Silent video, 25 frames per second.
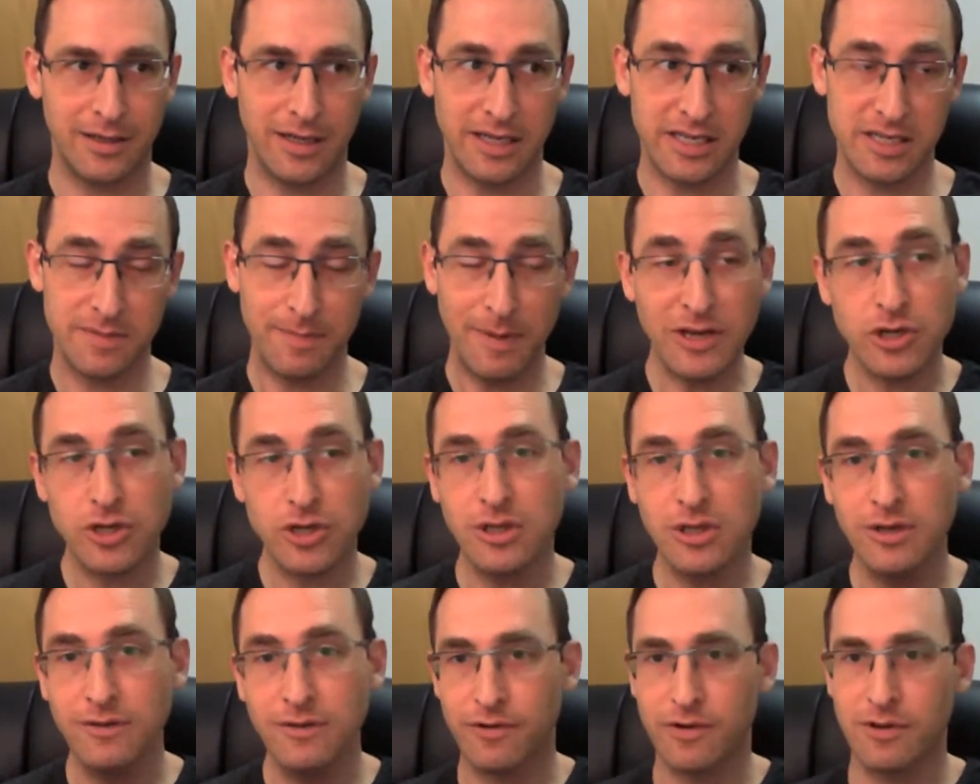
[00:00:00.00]

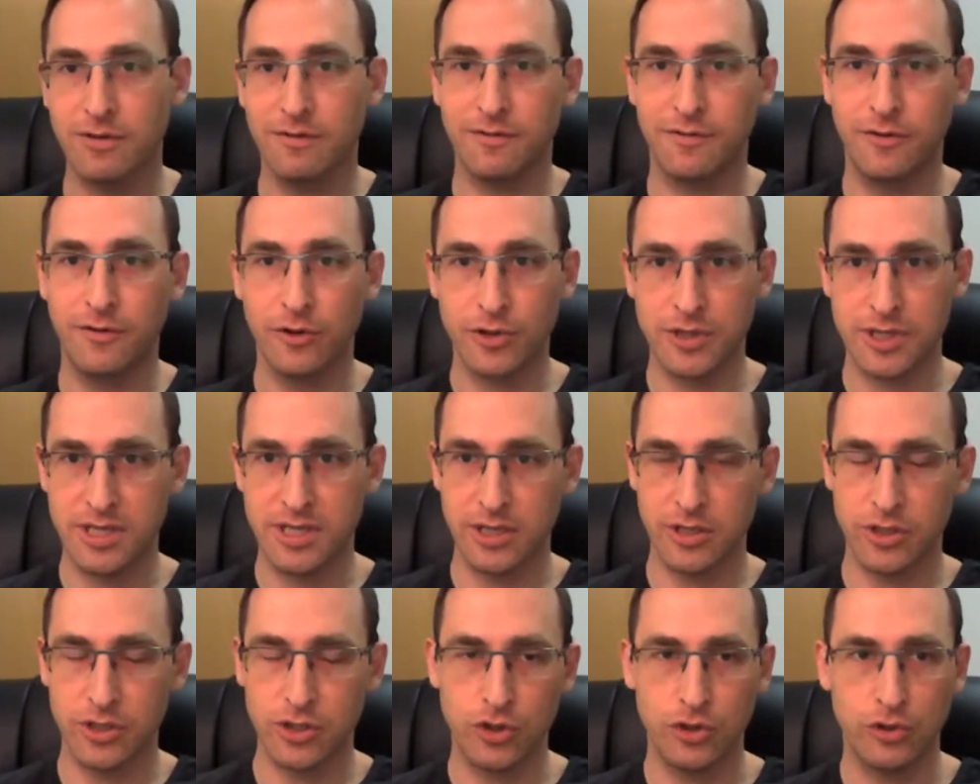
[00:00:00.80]
especially for the folks
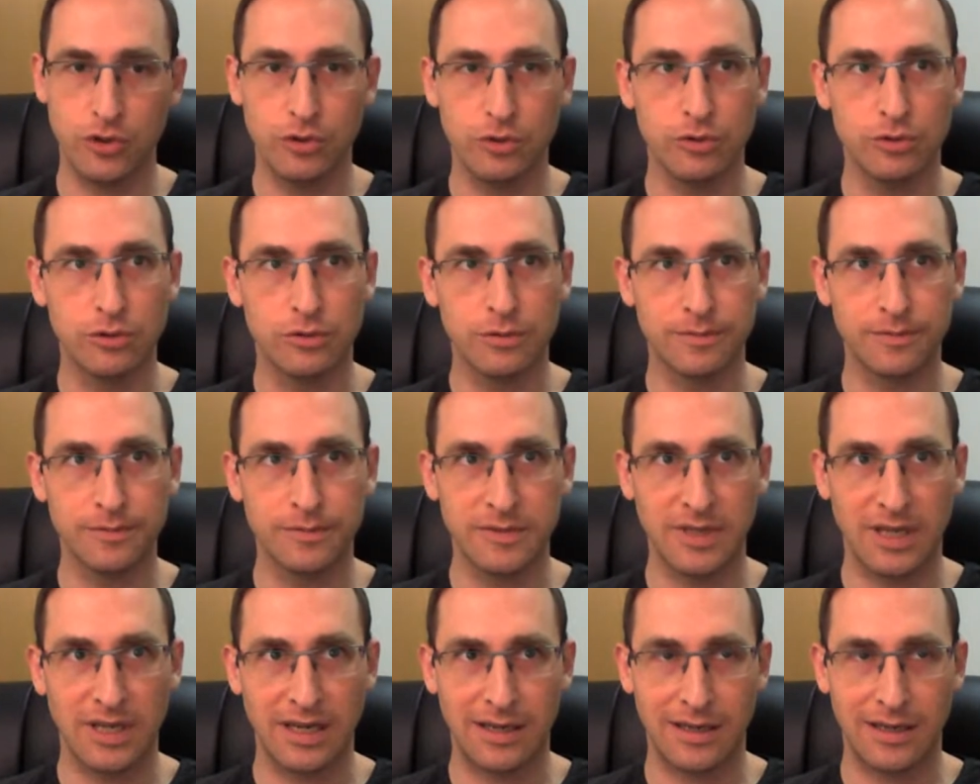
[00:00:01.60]
that
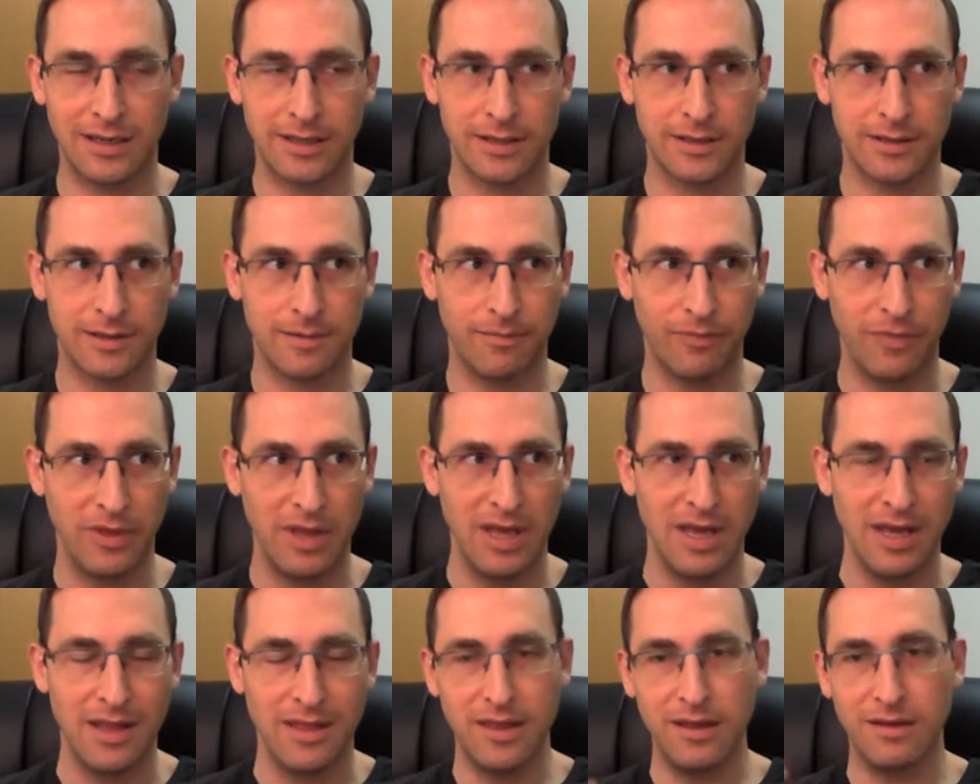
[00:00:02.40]
do
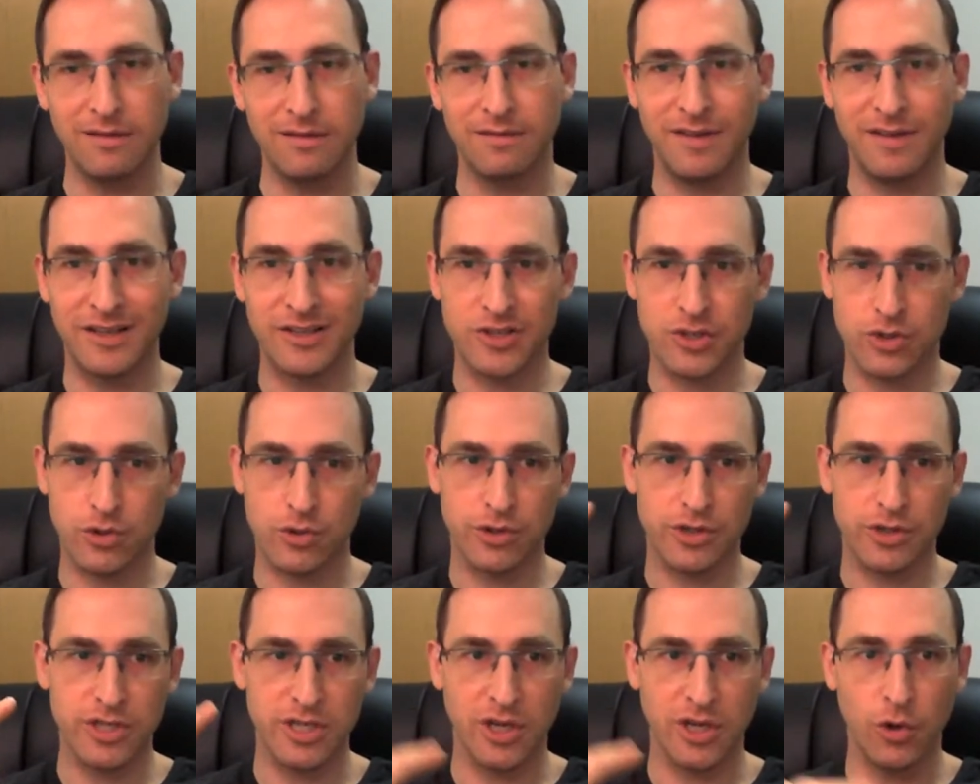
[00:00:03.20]
the event
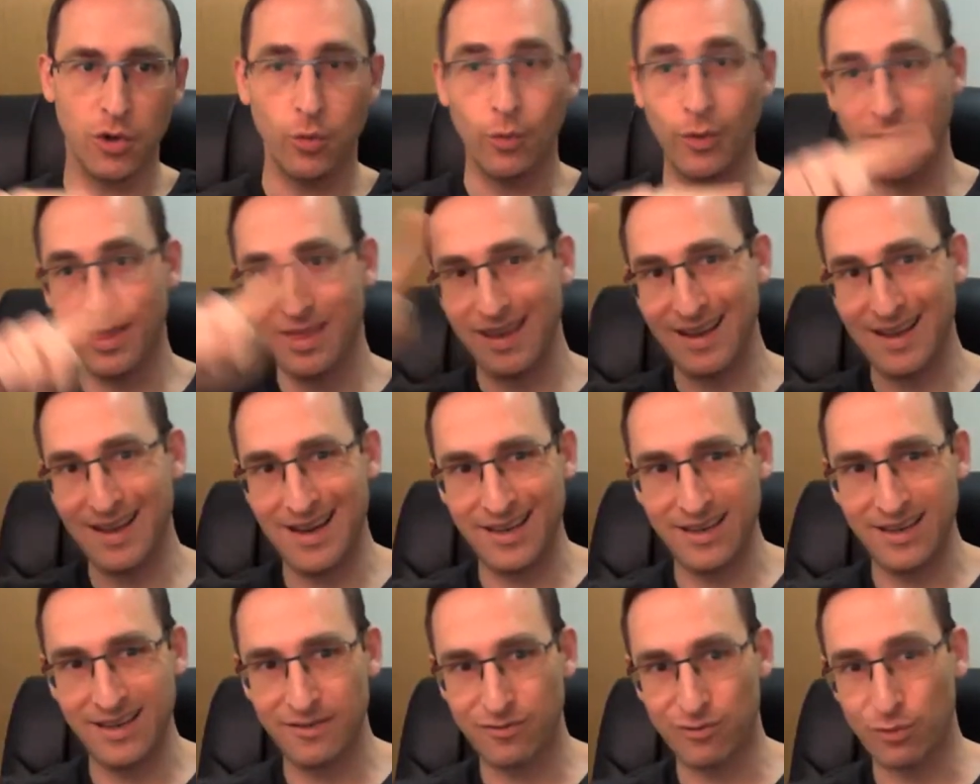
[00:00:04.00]
sourcing with a
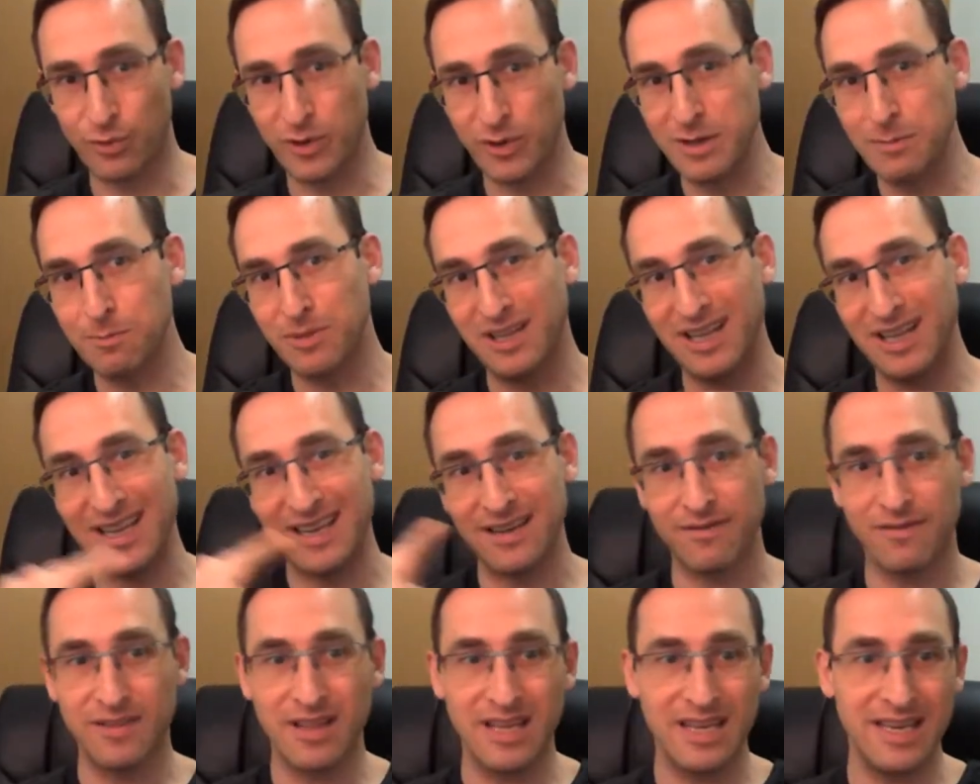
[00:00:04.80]
kind of
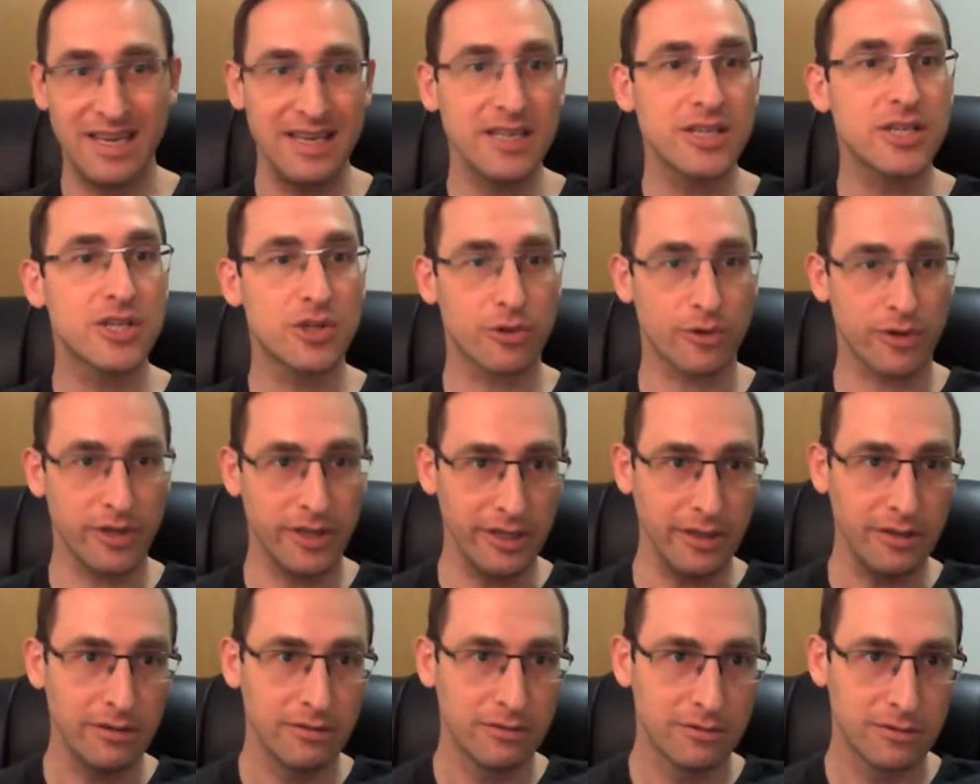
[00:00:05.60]
replay of the
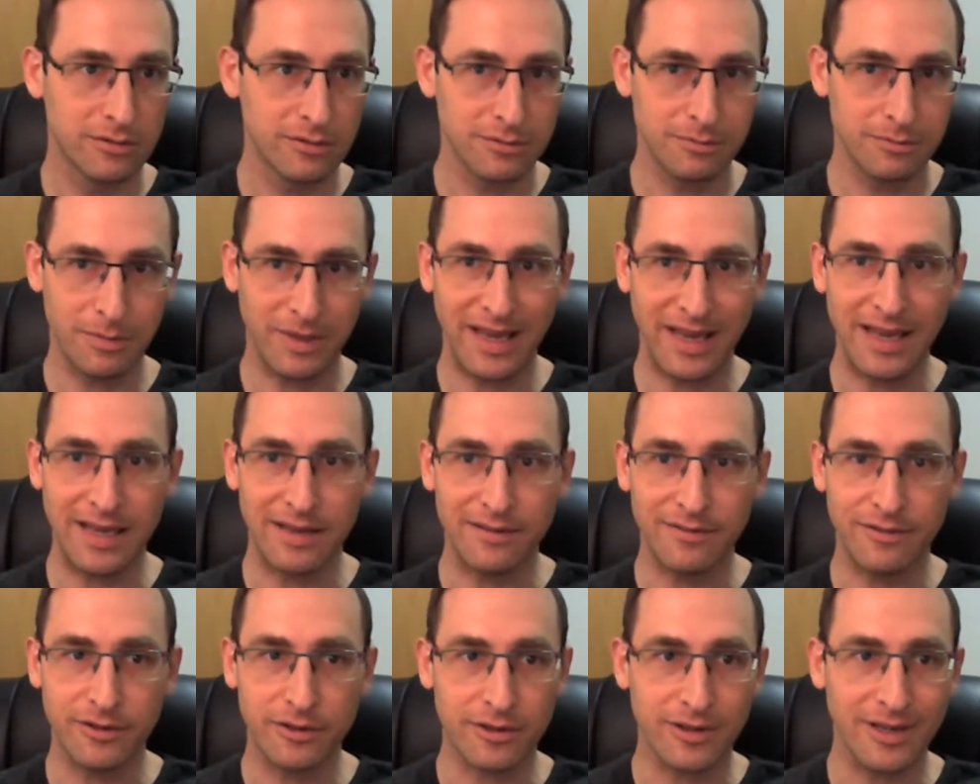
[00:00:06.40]
history
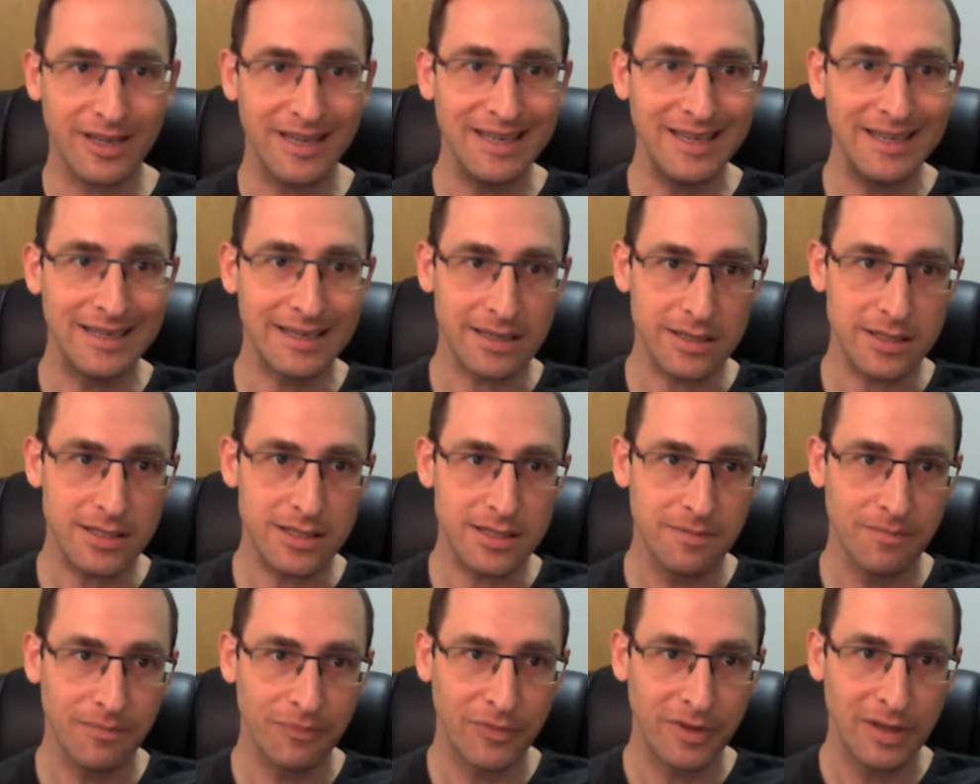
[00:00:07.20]
behavior in
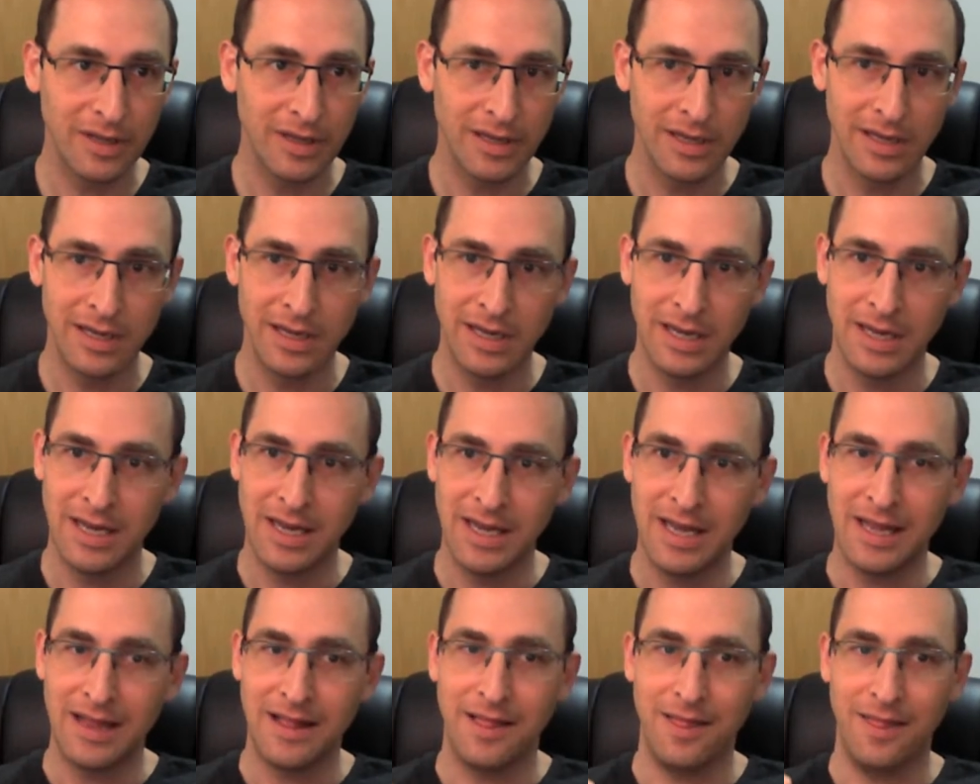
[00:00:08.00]
it,
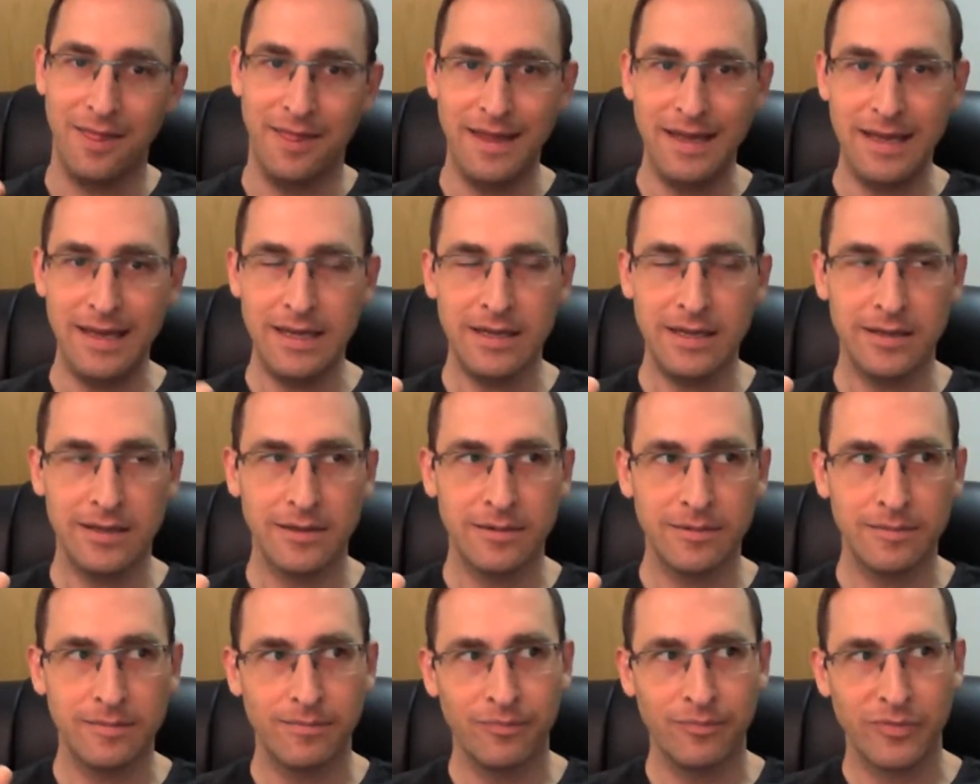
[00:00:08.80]

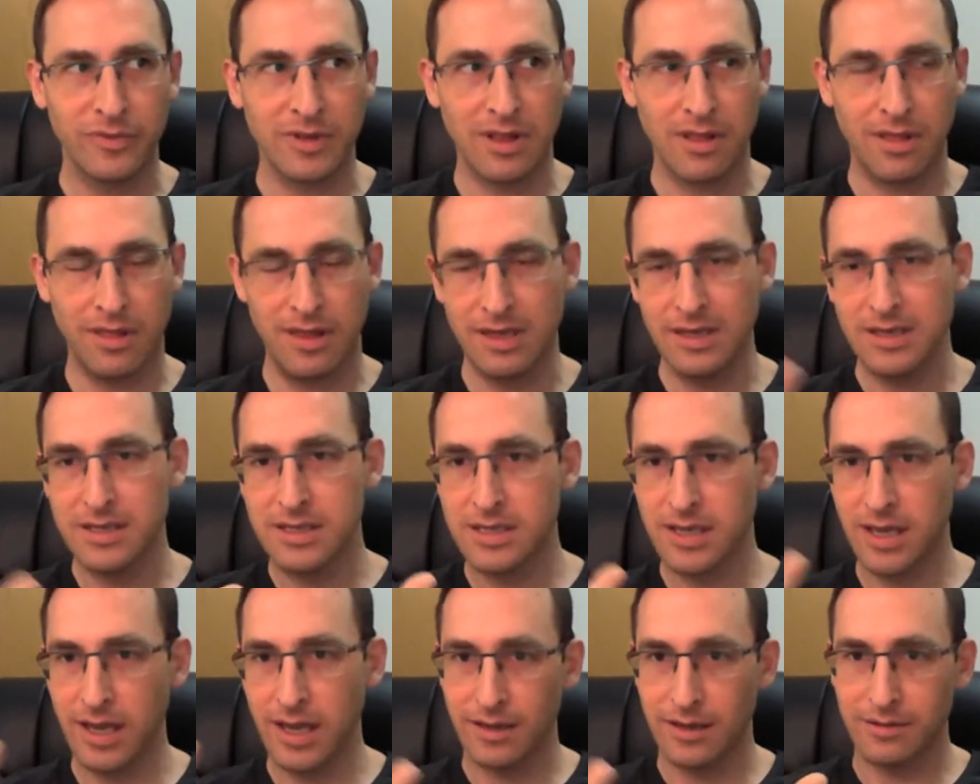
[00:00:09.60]
then
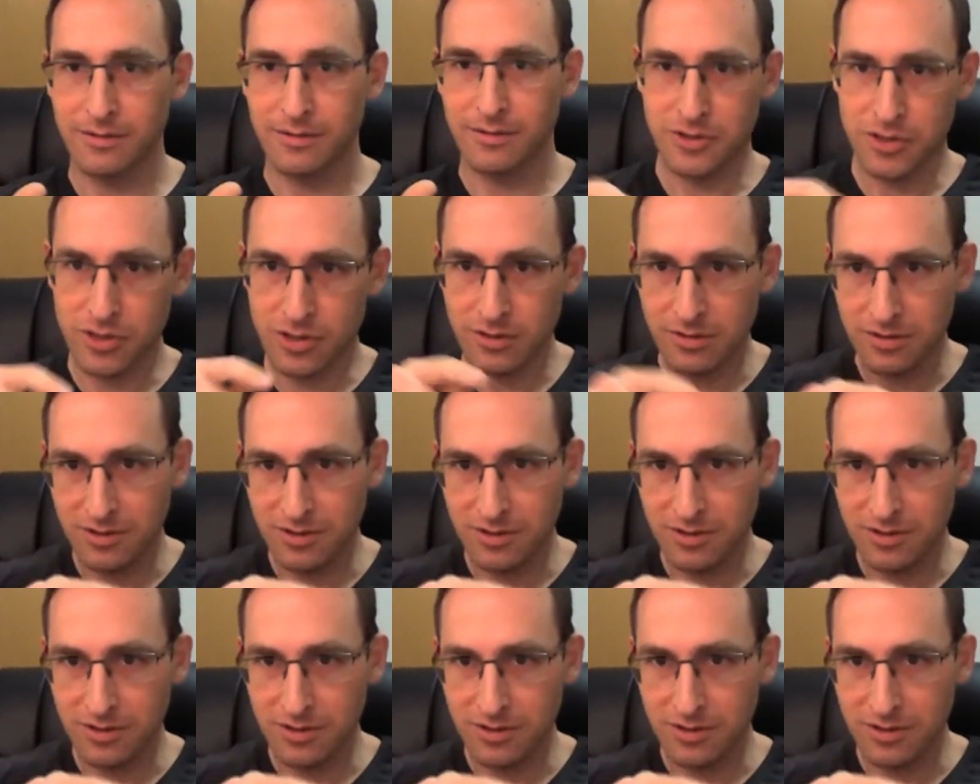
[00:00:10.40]
things get